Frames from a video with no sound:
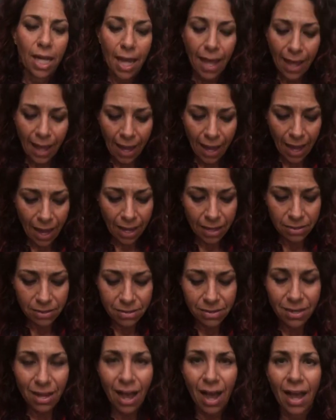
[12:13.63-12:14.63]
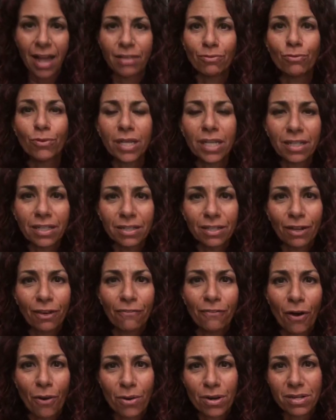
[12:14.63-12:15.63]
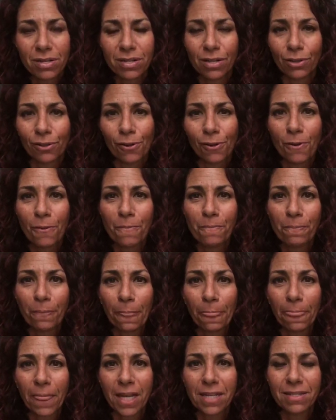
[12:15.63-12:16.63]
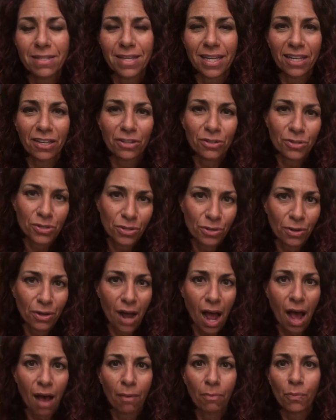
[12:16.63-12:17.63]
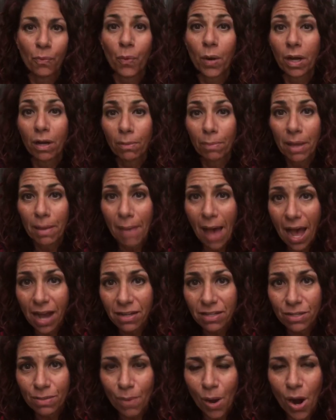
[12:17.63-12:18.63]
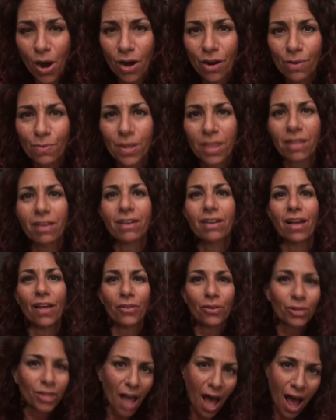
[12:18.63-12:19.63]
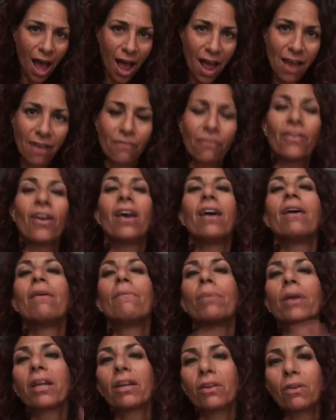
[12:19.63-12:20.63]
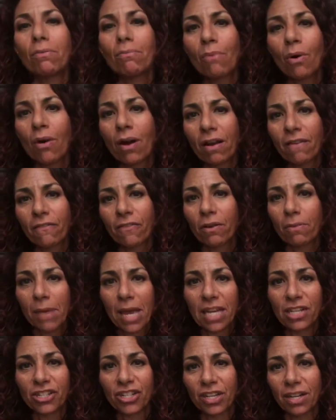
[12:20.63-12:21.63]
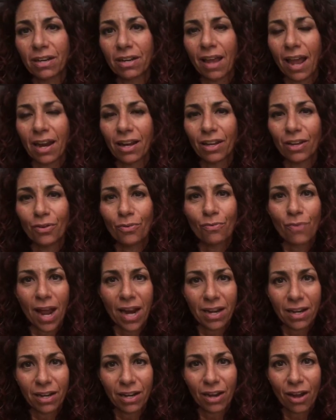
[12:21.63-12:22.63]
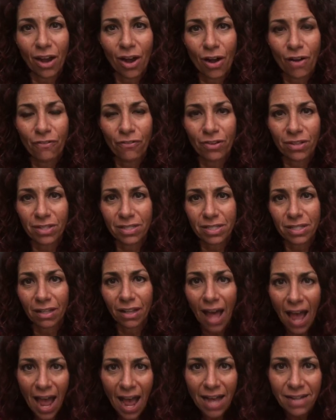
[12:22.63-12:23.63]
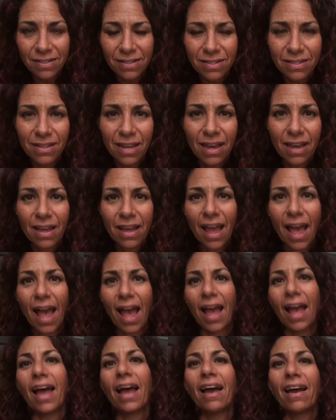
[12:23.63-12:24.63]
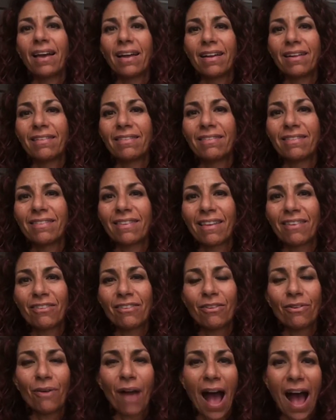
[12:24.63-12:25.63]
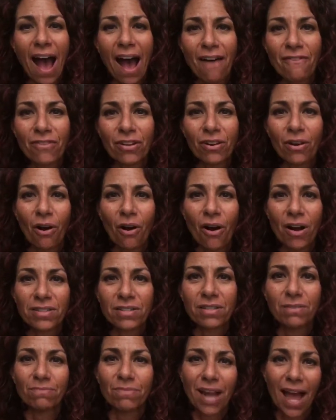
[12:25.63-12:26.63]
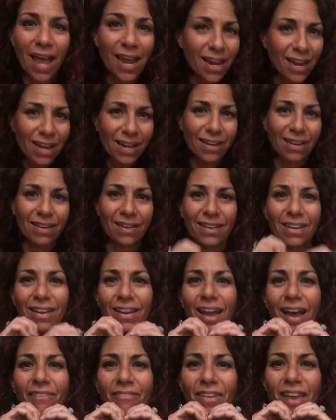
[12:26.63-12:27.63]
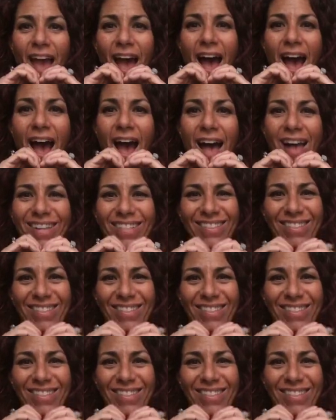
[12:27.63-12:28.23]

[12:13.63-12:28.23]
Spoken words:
And I really look forward to seeing you soon. I will be back tomorrow with another live, bringing you more information, getting you ready to go for this class. And you have an awesome night. Love ya.